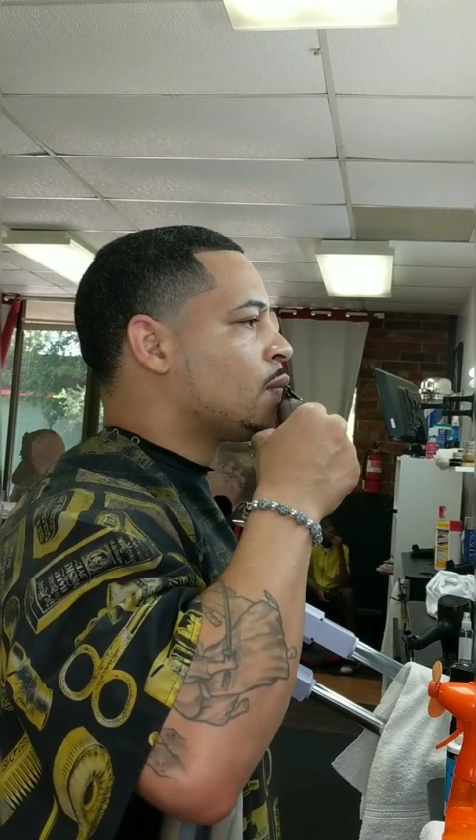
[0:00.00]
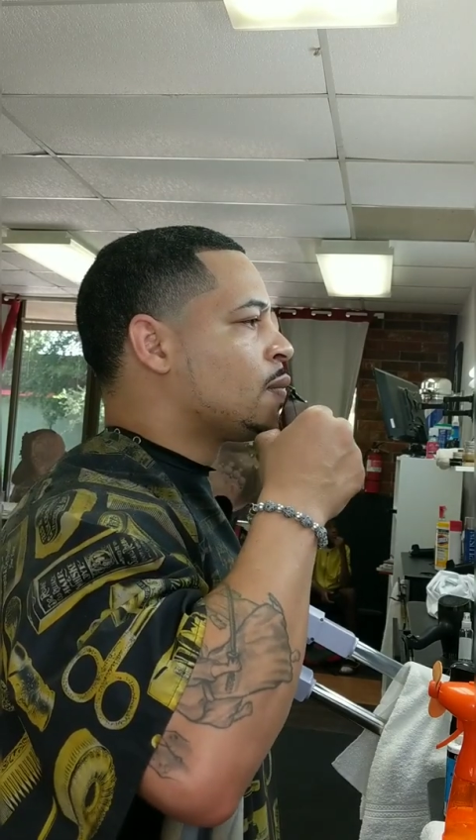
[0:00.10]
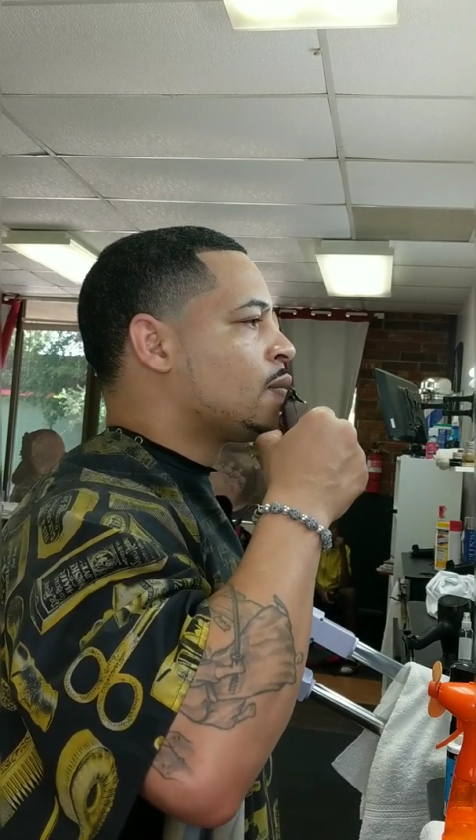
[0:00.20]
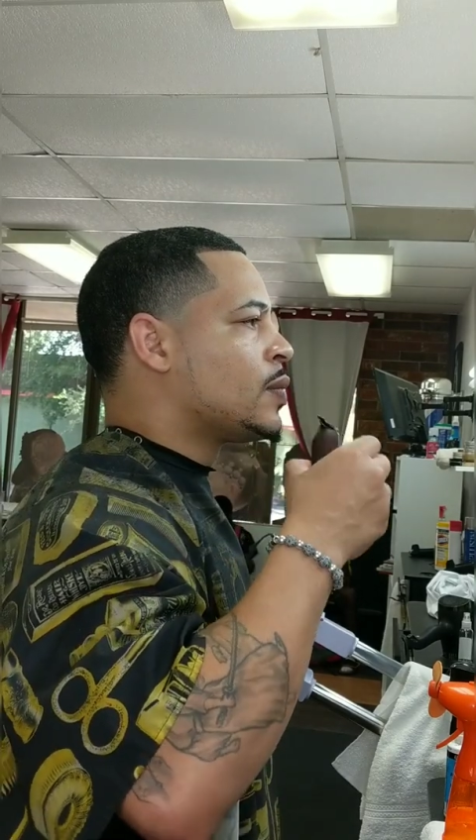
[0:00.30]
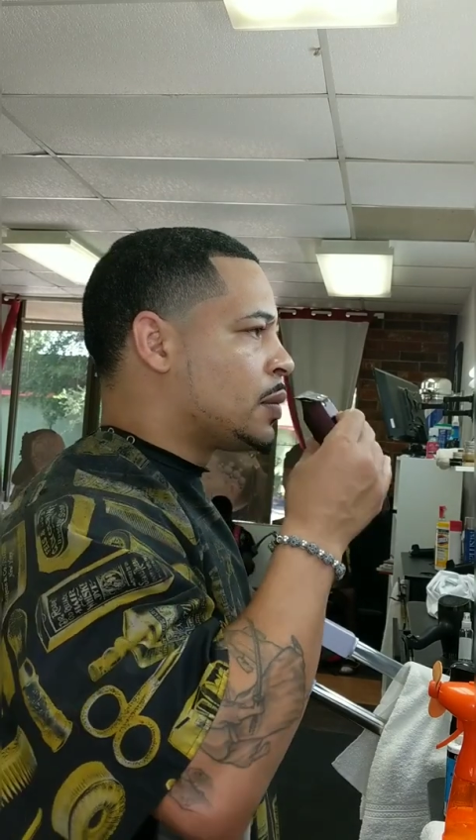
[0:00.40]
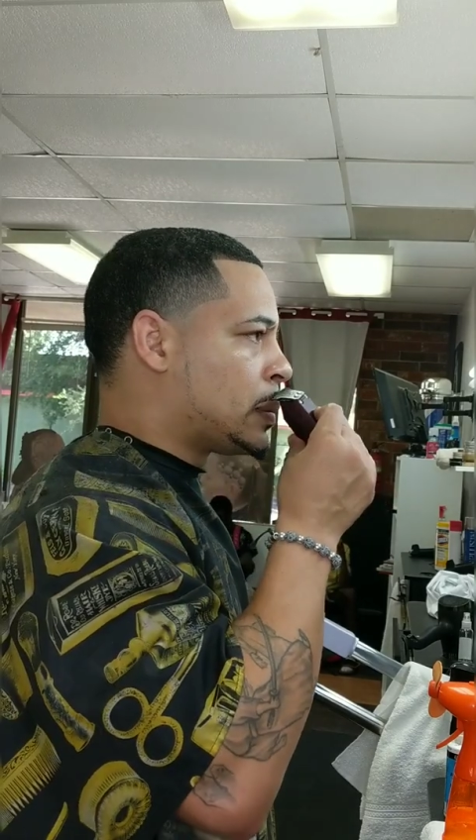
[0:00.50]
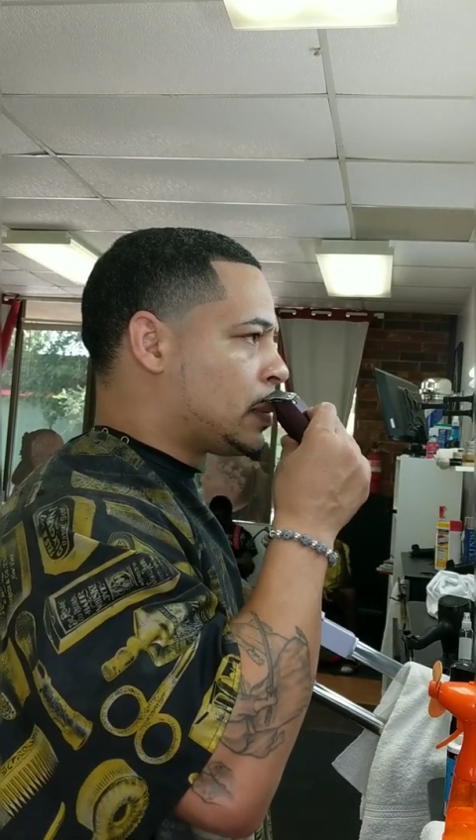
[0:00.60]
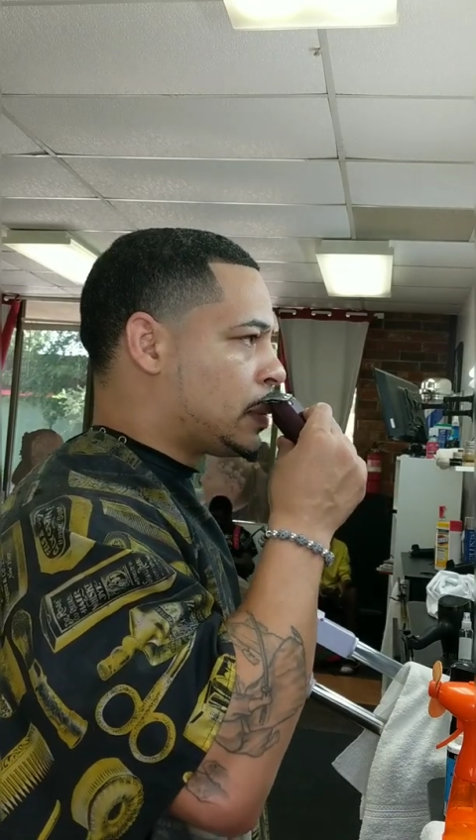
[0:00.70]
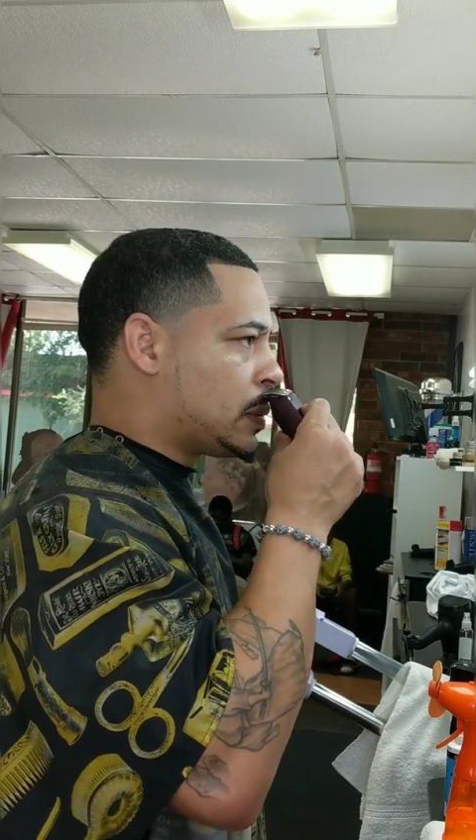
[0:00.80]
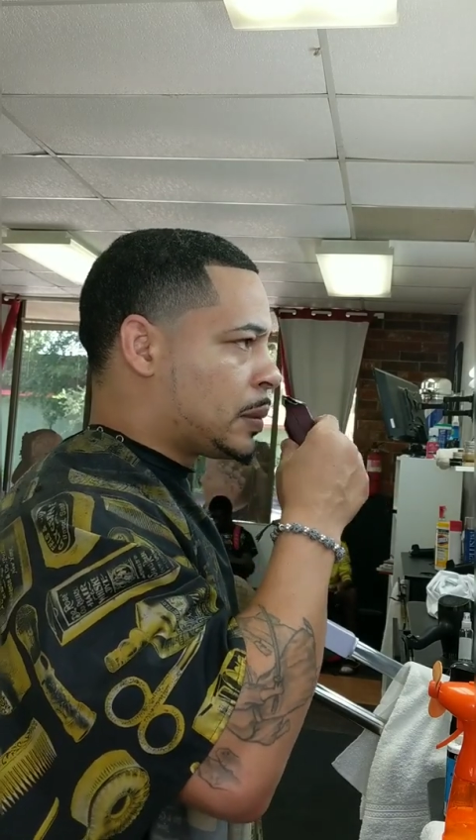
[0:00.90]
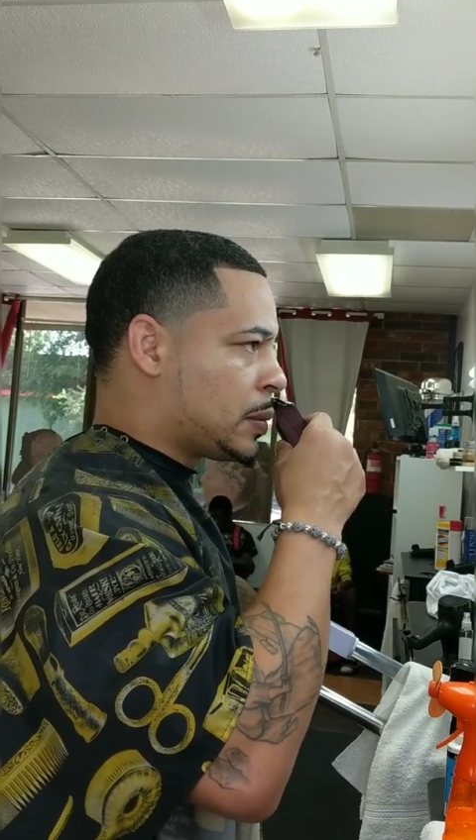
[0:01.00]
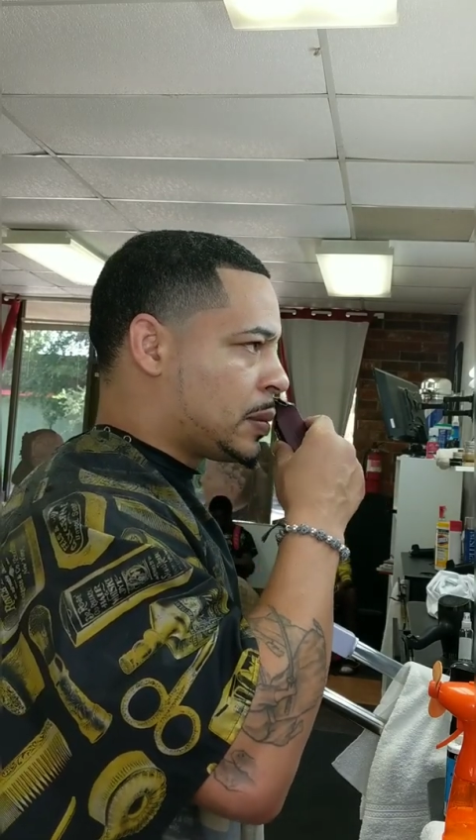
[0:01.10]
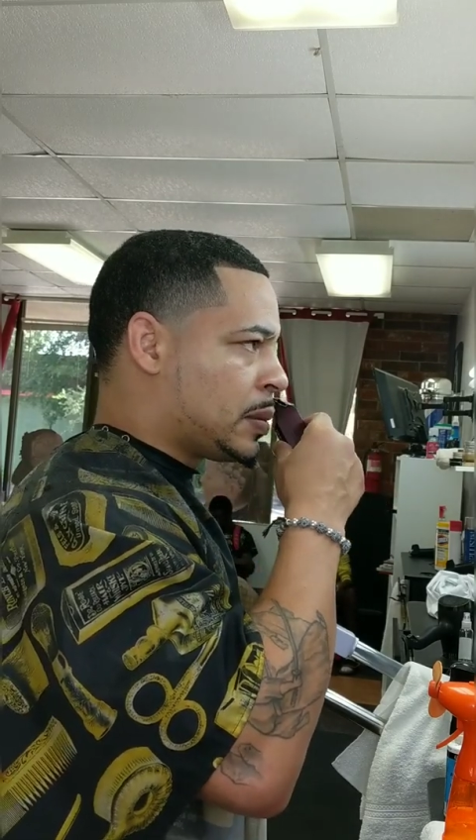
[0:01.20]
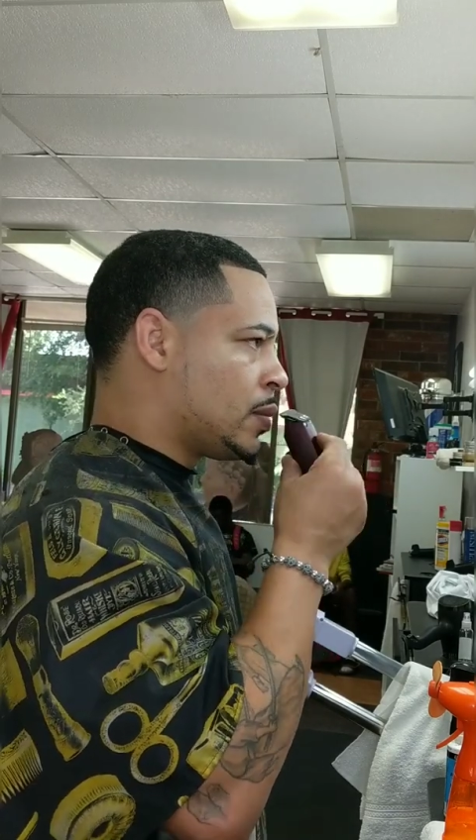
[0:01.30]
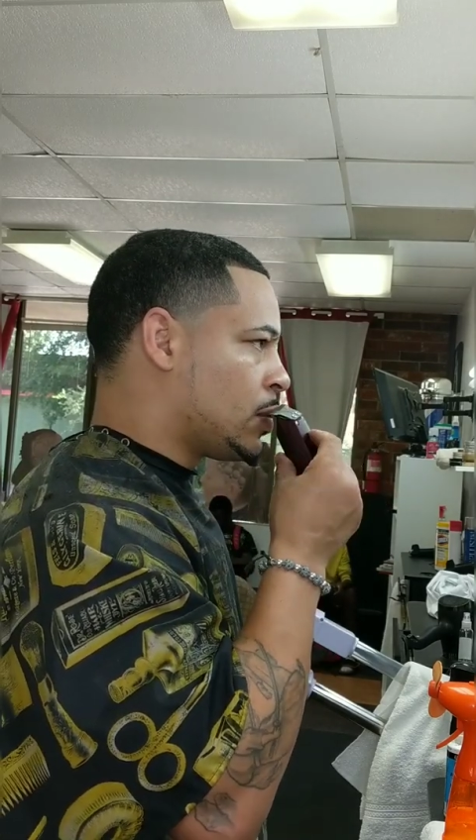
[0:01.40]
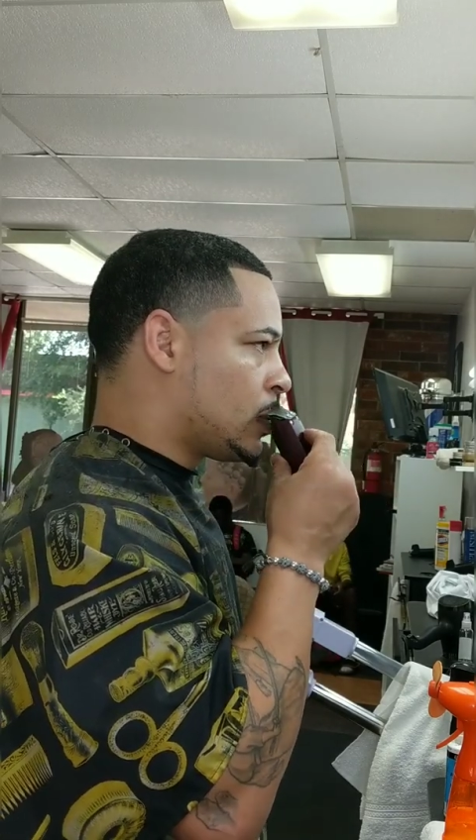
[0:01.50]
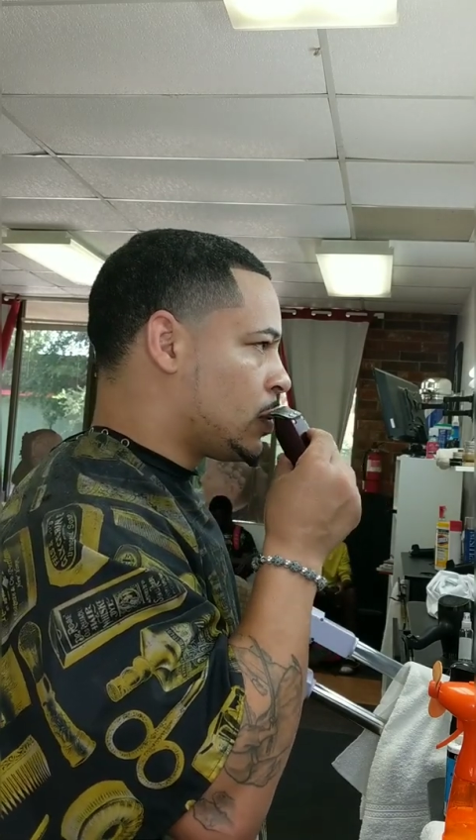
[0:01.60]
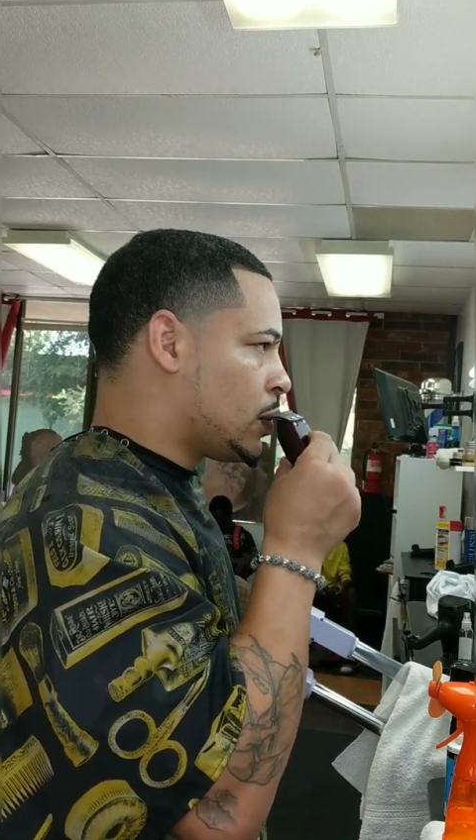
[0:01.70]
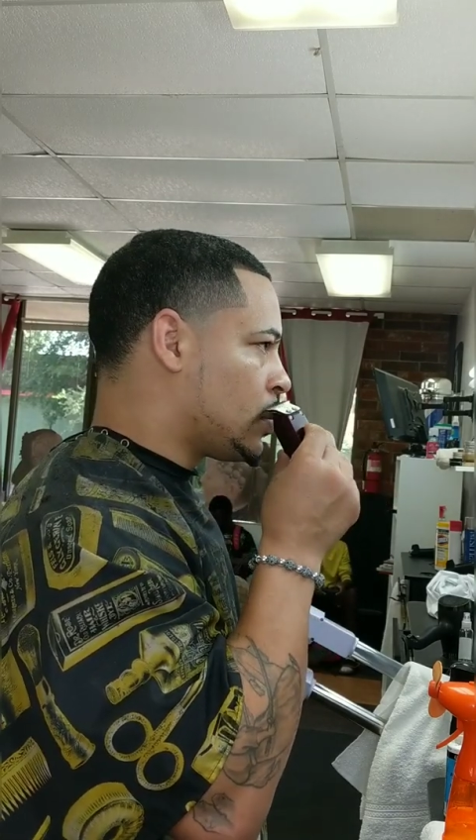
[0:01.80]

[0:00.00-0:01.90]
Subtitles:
Because these tools do what they're supposed